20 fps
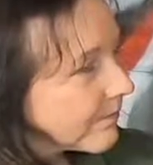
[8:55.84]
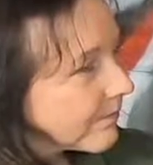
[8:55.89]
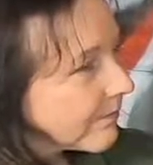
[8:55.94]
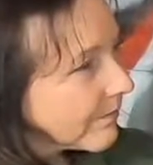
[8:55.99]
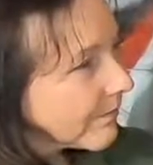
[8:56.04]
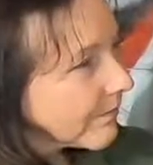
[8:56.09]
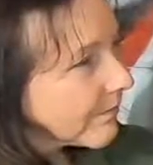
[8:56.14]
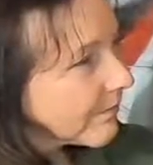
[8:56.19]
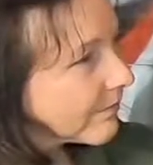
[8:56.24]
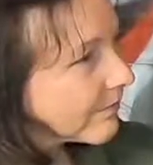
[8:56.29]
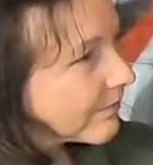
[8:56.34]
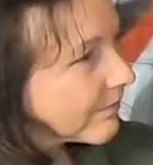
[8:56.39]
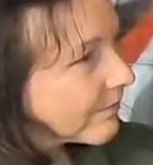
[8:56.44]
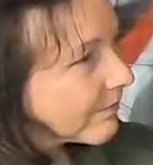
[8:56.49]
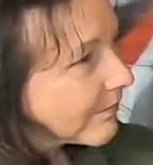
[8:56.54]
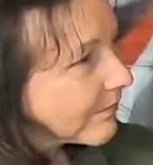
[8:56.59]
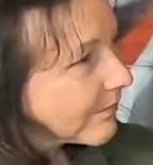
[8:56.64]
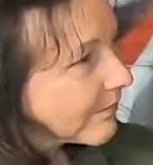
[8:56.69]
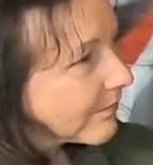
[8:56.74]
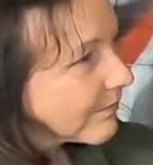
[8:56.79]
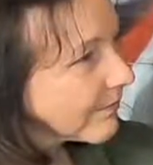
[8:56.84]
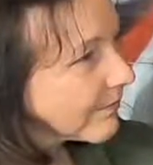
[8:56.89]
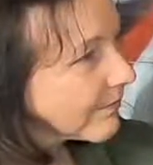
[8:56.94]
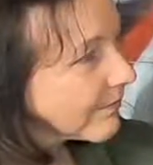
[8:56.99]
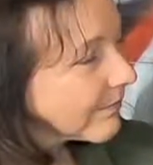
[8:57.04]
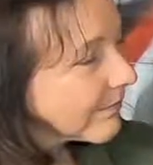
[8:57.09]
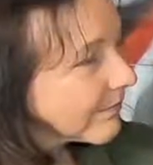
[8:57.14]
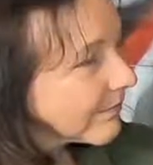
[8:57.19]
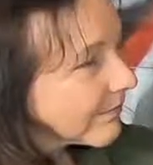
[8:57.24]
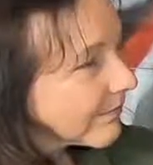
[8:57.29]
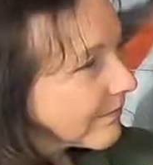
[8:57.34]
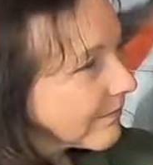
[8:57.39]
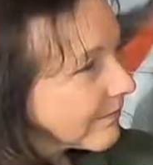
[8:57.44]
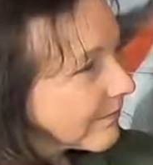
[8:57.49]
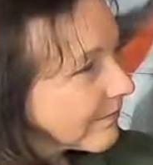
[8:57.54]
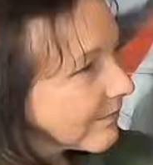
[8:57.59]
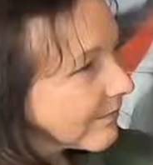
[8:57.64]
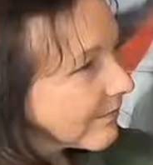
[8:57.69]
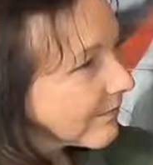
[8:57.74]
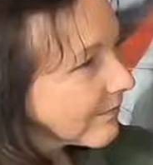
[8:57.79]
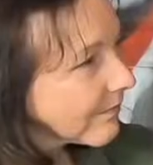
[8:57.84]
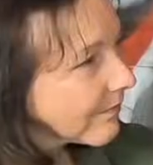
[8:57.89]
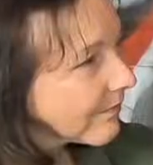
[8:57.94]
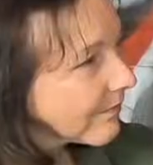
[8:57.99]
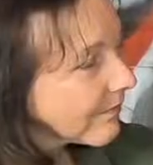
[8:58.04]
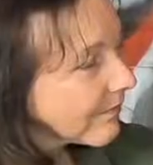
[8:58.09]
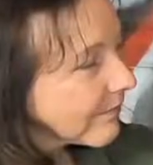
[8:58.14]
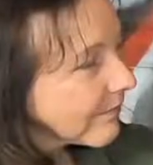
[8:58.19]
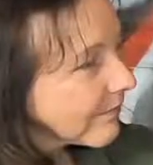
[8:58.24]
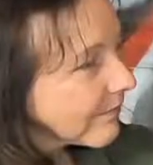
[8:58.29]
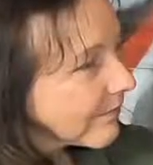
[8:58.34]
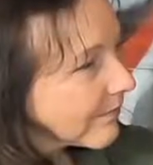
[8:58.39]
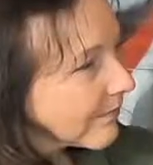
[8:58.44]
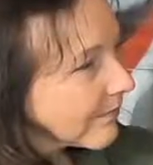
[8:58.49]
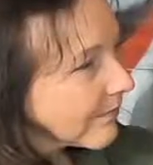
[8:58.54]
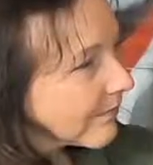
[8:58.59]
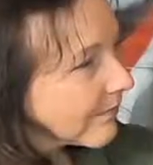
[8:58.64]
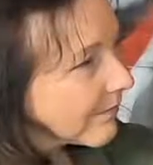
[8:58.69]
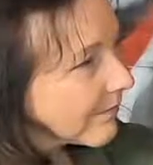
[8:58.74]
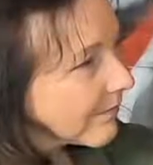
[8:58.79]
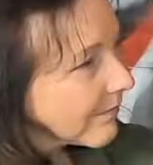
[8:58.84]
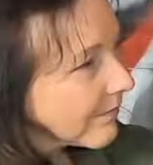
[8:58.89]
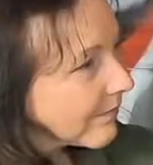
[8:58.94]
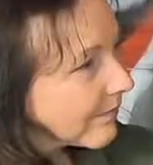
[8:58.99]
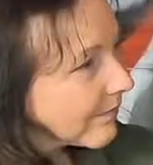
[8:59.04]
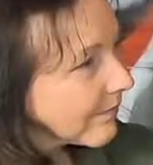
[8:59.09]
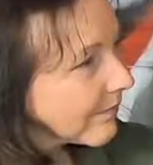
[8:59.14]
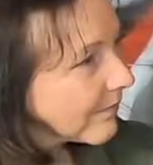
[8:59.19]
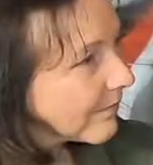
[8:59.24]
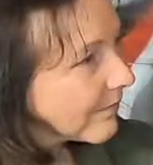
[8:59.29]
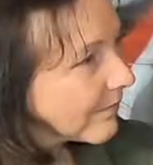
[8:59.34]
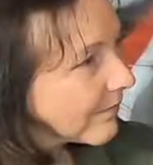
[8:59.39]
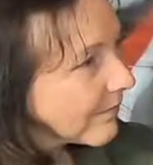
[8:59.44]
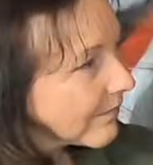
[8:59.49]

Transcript: The person shown says nothing.